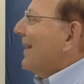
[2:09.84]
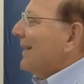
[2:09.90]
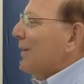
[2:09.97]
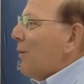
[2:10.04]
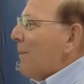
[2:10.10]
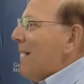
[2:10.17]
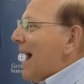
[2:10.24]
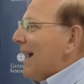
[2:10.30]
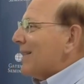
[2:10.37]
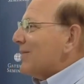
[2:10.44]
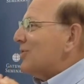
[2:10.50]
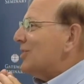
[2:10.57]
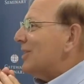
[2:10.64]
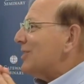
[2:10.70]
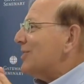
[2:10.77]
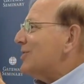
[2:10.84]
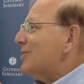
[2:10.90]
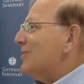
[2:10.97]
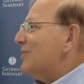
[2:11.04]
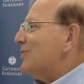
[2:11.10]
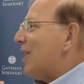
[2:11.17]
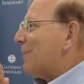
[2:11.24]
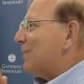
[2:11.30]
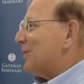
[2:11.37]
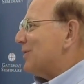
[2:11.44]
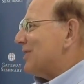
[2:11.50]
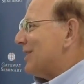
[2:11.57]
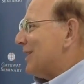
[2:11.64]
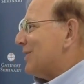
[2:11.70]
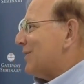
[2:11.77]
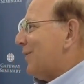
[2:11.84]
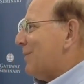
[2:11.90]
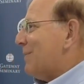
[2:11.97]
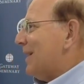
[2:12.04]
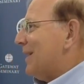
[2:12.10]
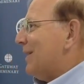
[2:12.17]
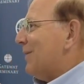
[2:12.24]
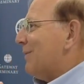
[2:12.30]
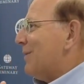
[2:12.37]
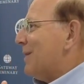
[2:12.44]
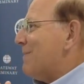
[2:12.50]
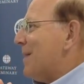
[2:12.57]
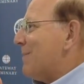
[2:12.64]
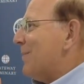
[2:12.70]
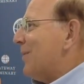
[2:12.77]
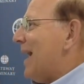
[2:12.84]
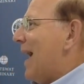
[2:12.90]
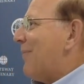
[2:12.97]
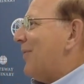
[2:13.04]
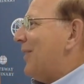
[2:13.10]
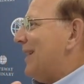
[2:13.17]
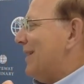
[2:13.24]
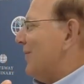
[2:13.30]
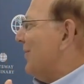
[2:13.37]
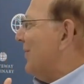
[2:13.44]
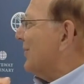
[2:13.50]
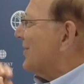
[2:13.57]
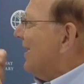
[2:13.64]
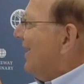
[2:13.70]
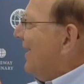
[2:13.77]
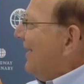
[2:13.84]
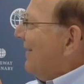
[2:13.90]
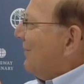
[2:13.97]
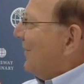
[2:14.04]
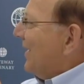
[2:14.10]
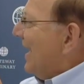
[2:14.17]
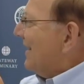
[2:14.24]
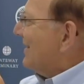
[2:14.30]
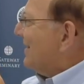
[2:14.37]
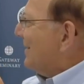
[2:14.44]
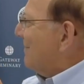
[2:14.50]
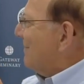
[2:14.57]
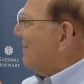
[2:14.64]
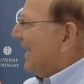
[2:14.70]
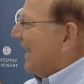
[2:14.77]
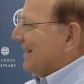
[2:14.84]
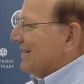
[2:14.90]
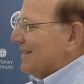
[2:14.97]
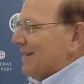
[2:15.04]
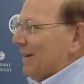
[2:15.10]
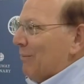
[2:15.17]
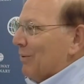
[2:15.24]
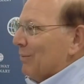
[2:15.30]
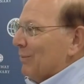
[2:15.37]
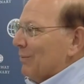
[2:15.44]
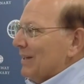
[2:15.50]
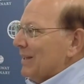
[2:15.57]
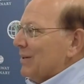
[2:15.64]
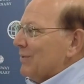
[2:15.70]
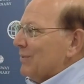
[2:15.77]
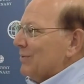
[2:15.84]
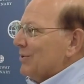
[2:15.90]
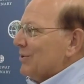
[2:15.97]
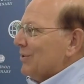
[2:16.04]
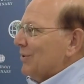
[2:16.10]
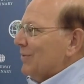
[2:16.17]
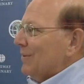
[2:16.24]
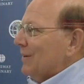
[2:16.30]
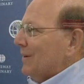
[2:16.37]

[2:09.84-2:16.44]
go back just to chapter six for a minute? oh, remember yeah, yeah. at the end those we had some dates that were really crucial.